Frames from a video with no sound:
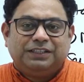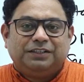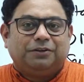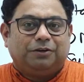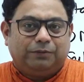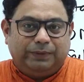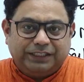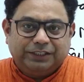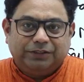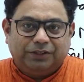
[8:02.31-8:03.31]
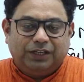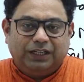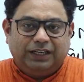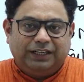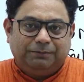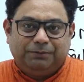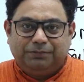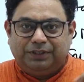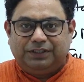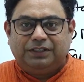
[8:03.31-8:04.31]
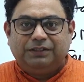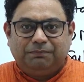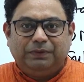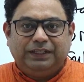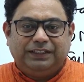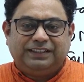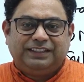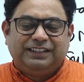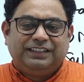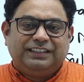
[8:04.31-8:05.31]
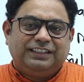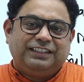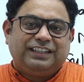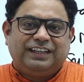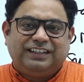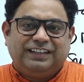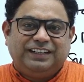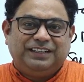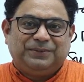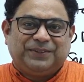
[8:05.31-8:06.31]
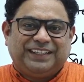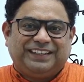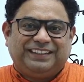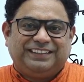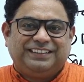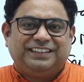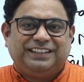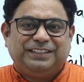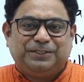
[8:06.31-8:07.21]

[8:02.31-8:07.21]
God bless you all. And remember, please, CSAT nahi rukega. Thank